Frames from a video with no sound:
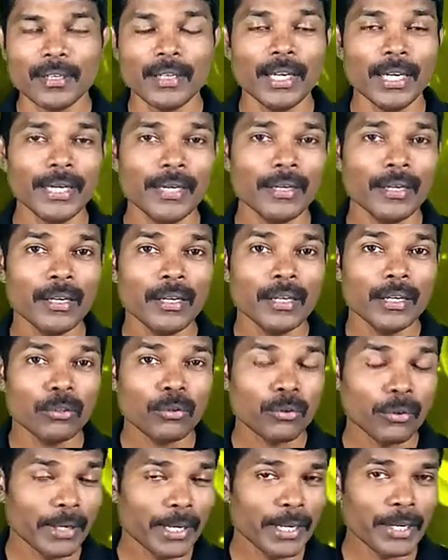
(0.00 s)
And
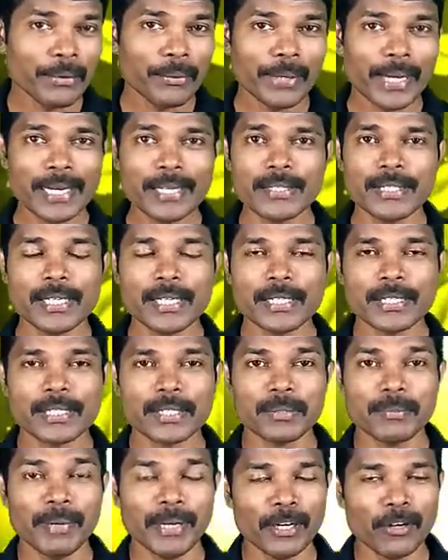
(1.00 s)
cooking utensils
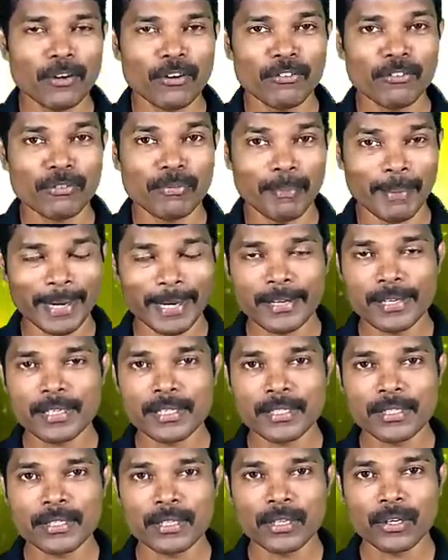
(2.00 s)
made of
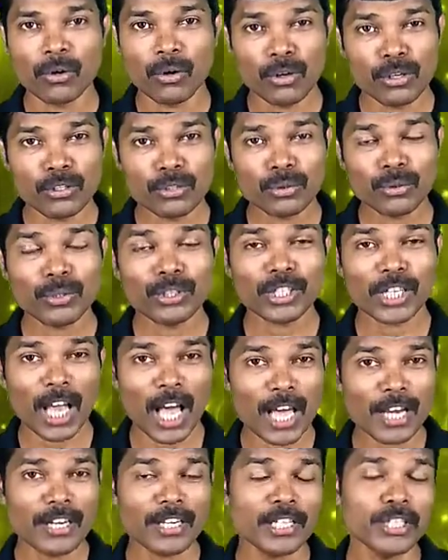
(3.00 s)
metals also
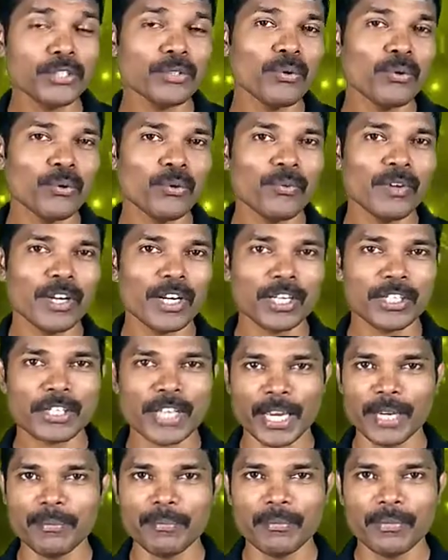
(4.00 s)
tarnish over a
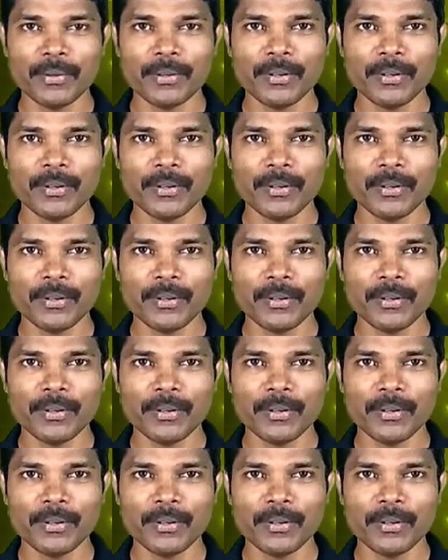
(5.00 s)
time.